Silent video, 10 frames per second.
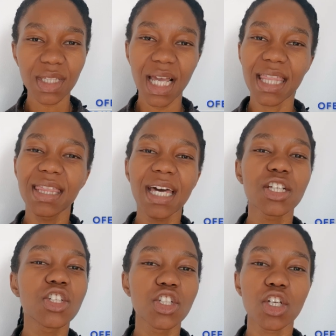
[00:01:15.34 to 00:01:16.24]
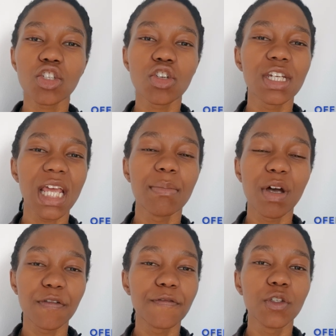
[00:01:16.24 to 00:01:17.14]
And that is just to name
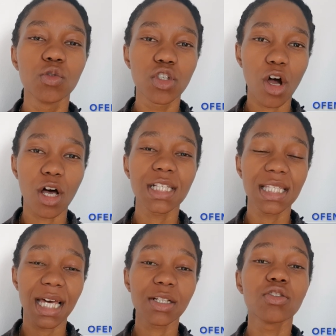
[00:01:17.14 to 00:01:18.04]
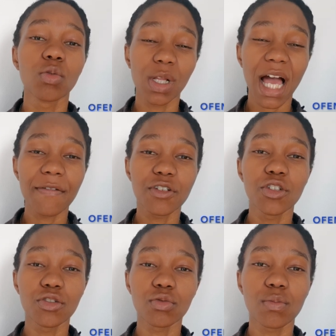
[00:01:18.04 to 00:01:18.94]
a few tasks that you will have to
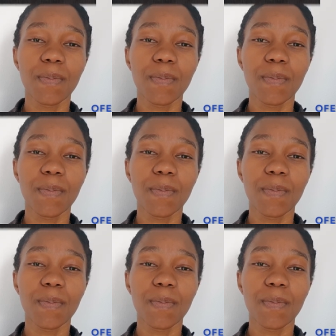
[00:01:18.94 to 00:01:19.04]
do.